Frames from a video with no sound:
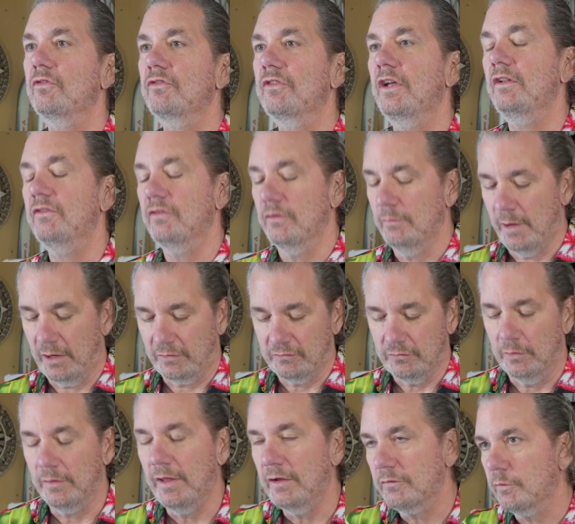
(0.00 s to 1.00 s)
states in
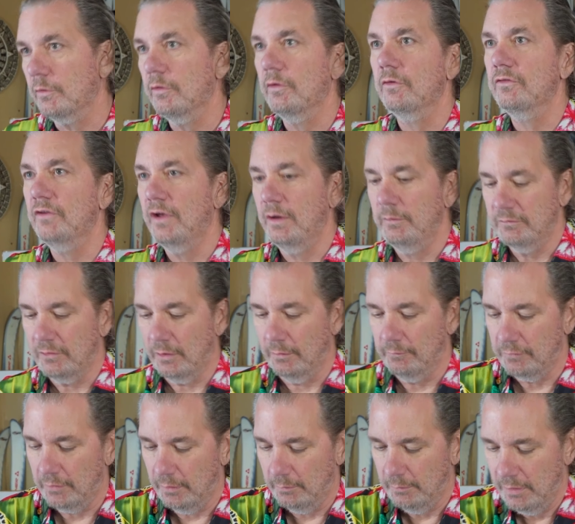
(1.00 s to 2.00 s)
Mexico. That's where those names come
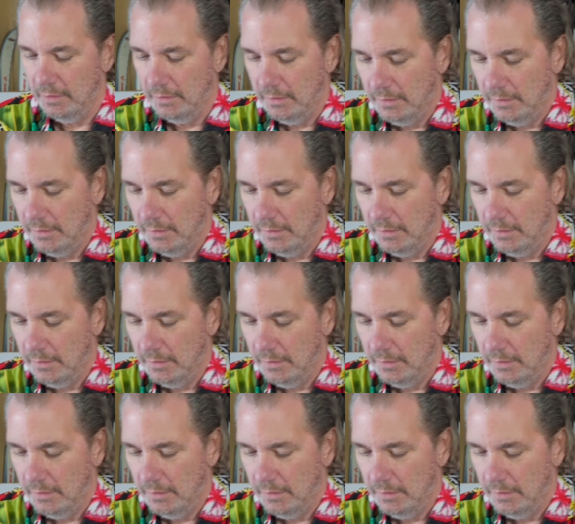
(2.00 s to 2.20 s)
from.